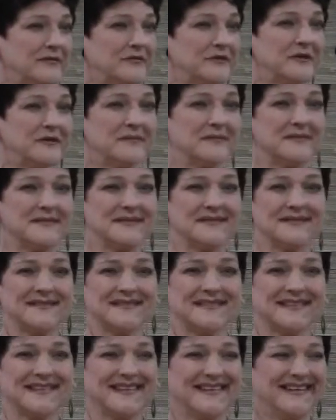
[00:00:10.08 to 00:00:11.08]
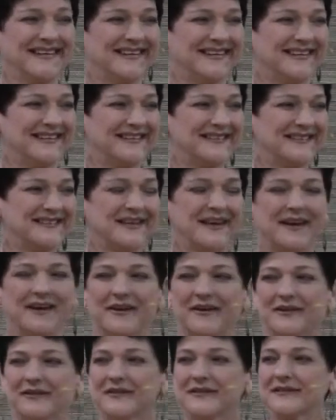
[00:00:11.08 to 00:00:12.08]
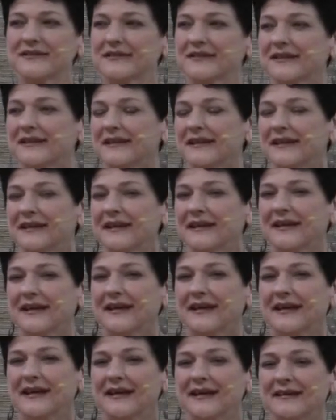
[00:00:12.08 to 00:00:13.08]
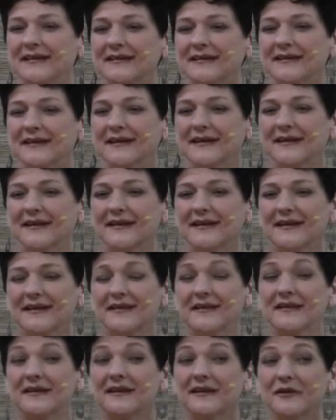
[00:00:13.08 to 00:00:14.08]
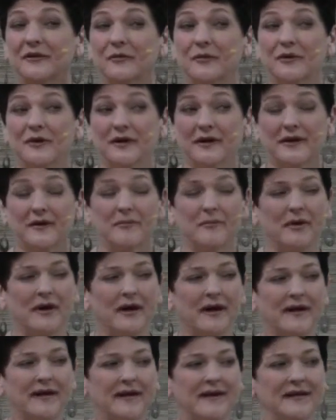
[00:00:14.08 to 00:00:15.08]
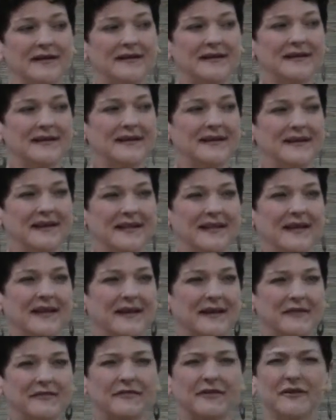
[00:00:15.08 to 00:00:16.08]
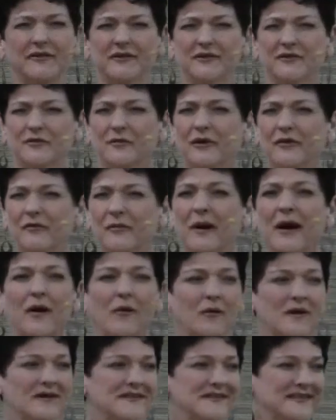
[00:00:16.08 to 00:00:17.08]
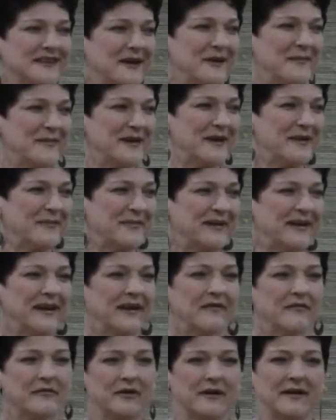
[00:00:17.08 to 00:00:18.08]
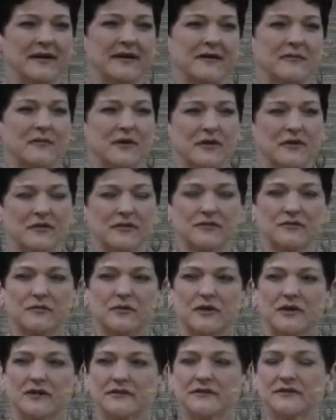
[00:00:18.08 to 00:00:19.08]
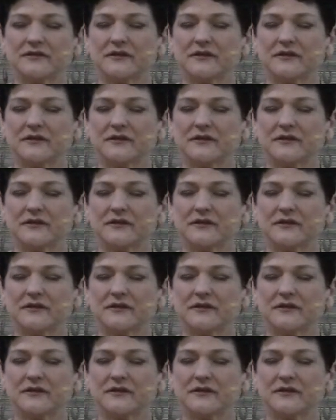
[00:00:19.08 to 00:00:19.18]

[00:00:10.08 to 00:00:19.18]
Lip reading: dreams and desires. And the daily order embody that. I felt the 12 powers coming up in every one of his work.